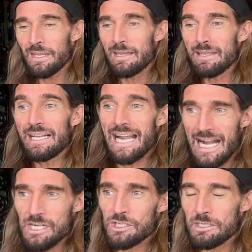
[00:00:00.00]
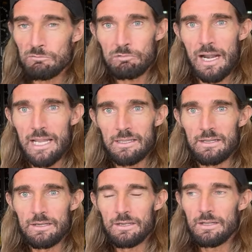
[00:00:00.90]
And then it actually ran
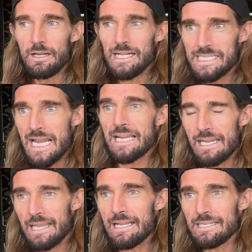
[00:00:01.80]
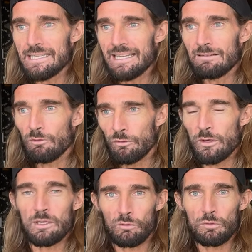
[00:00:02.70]
a 10K in
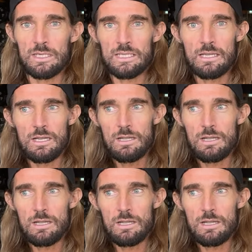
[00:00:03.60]
33